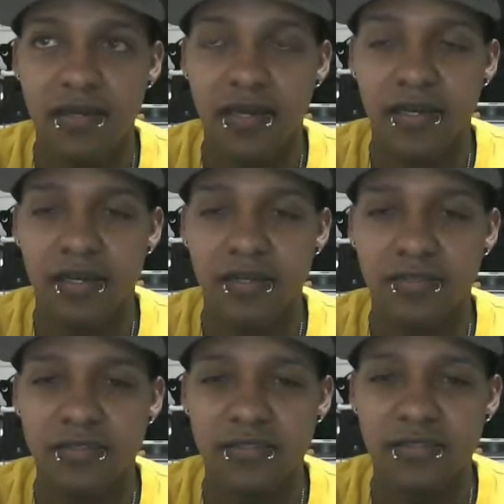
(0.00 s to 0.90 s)

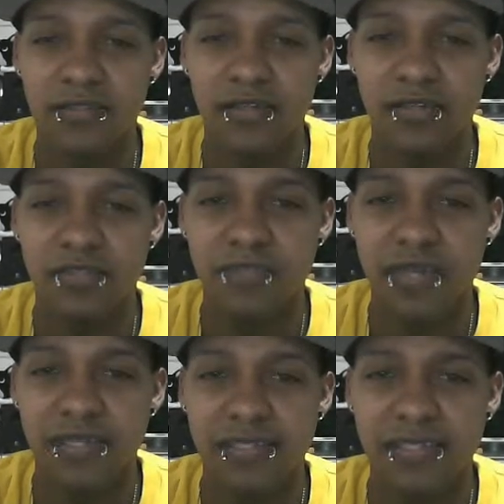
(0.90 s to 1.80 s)
And
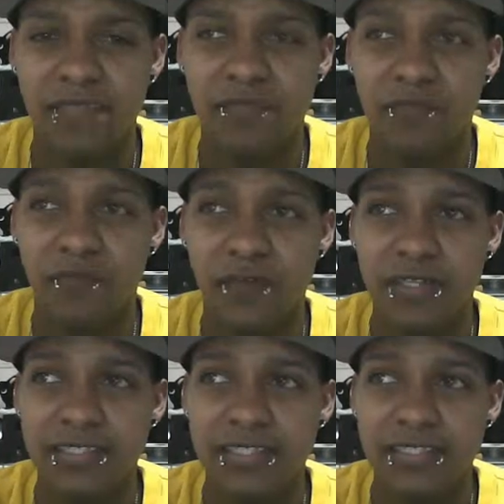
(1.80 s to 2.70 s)
Japan, in the
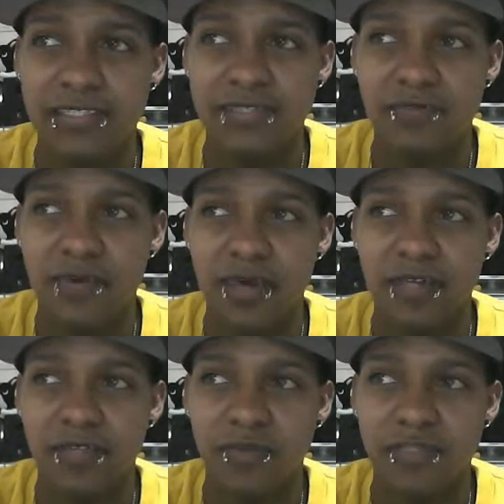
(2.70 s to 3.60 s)
front seats it's
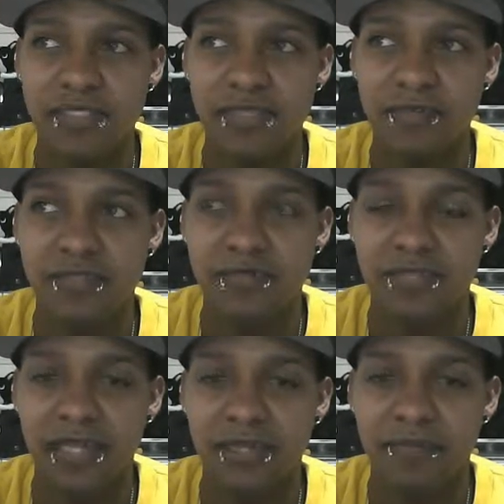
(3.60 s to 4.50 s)
required to wear seatbelts, but
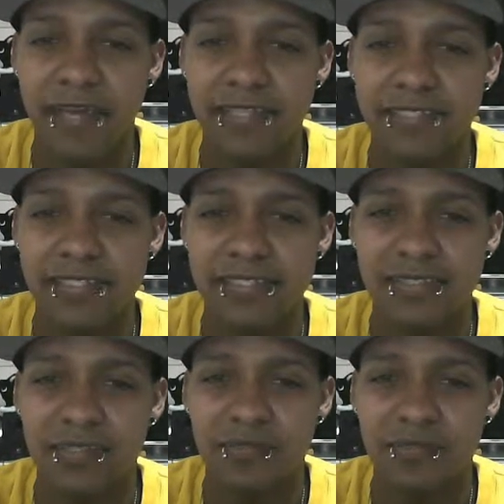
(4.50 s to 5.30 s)
not in the back seat.